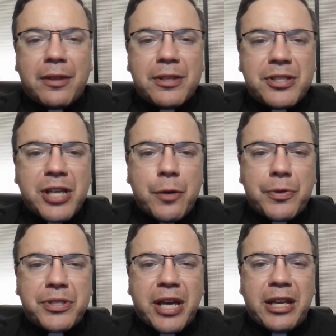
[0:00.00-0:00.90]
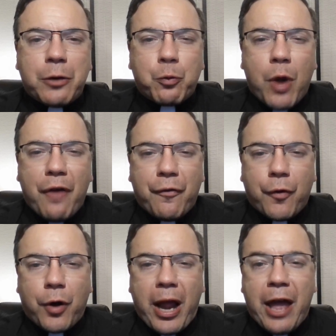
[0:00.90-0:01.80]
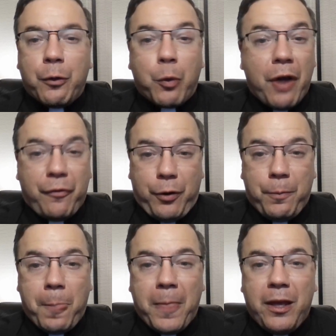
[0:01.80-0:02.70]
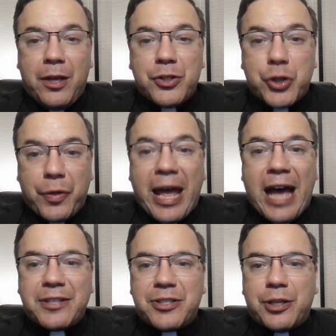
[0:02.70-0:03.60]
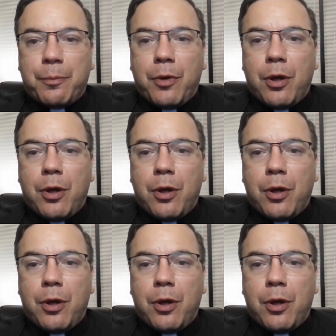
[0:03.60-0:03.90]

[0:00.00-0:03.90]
The sea was getting rougher and rougher, so they asked him,